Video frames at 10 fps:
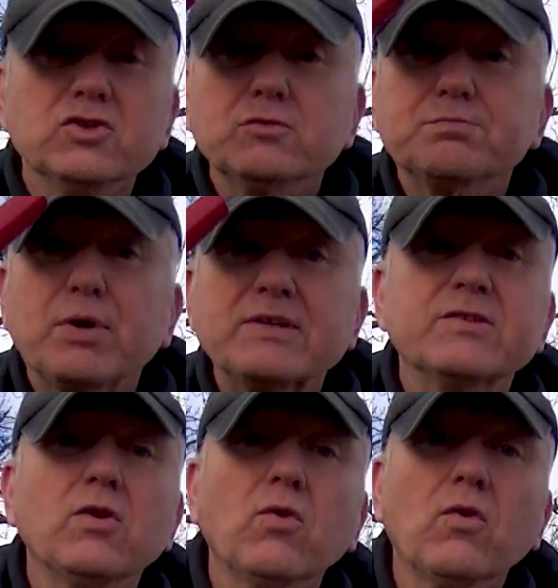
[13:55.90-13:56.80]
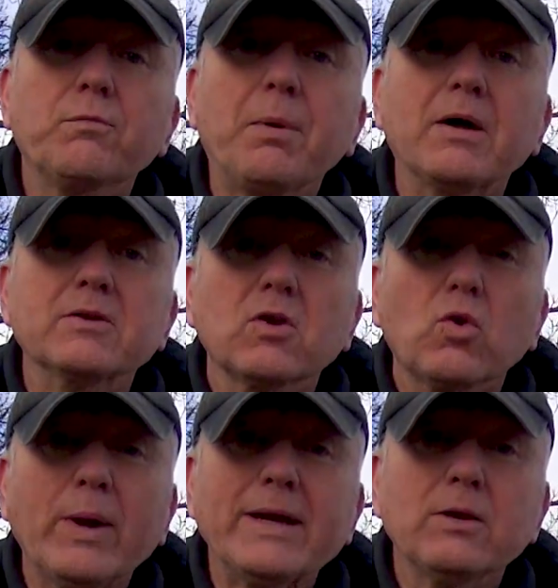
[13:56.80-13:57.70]
just press the on-off button
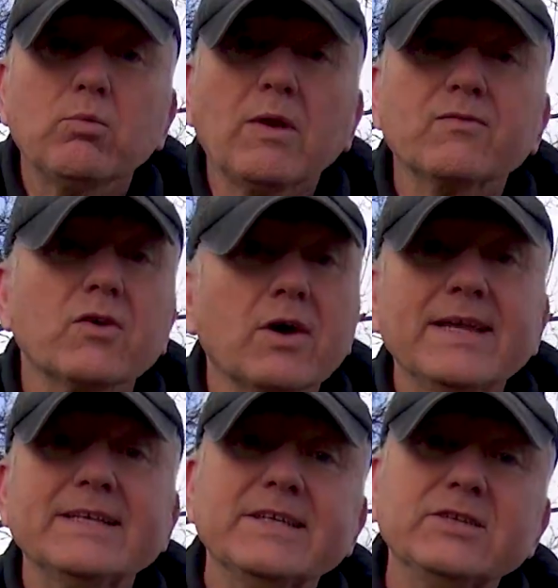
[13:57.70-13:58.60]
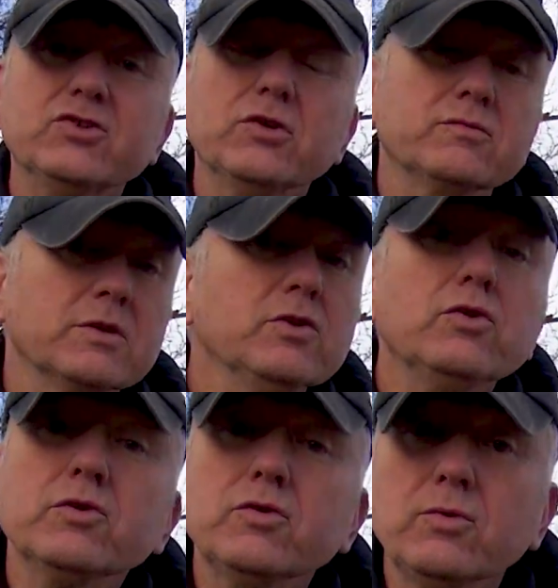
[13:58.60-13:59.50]
quickly once and it detunes it. You
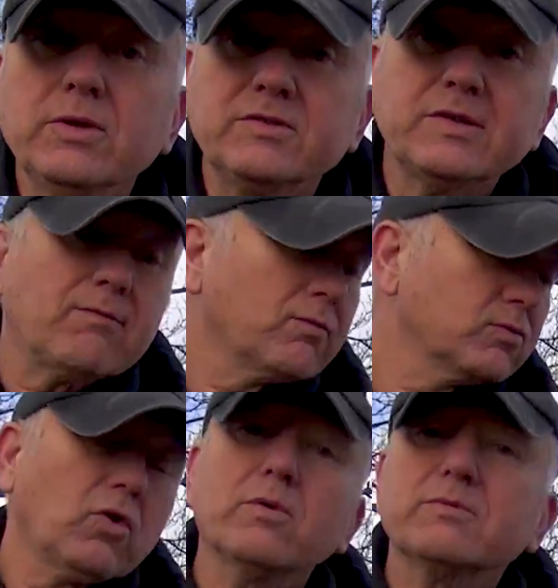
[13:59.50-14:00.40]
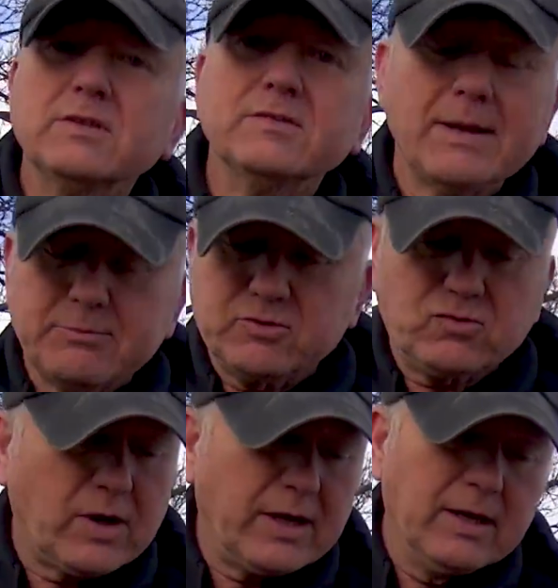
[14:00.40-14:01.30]
can do this several times. Let's
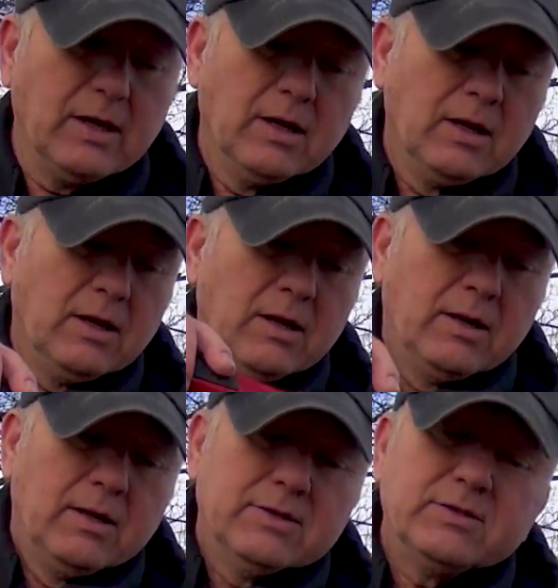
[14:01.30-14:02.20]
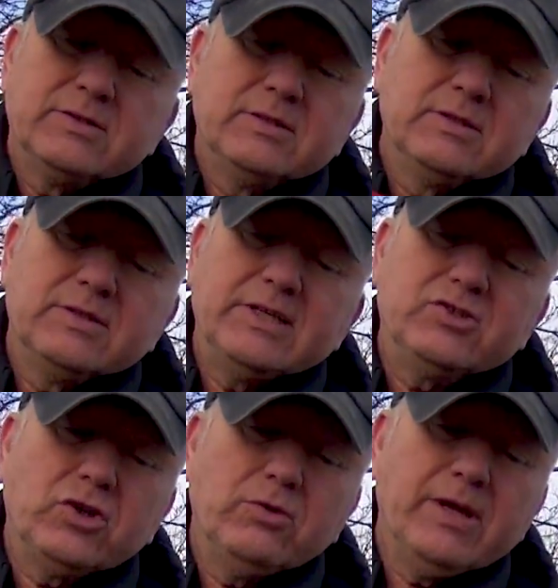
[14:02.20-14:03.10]
demonstrate.
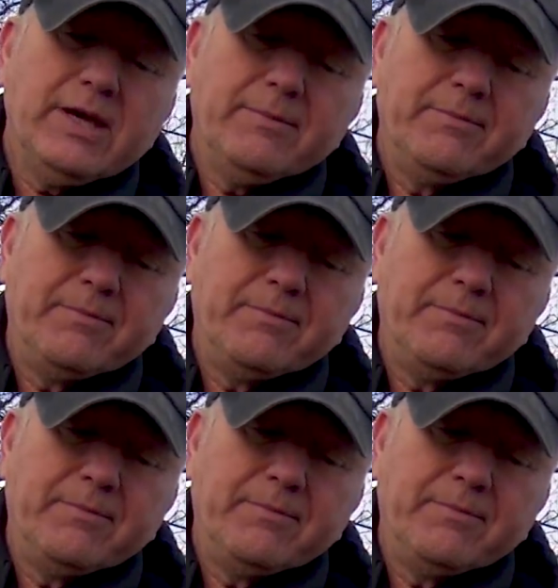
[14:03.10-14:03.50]
Detune it,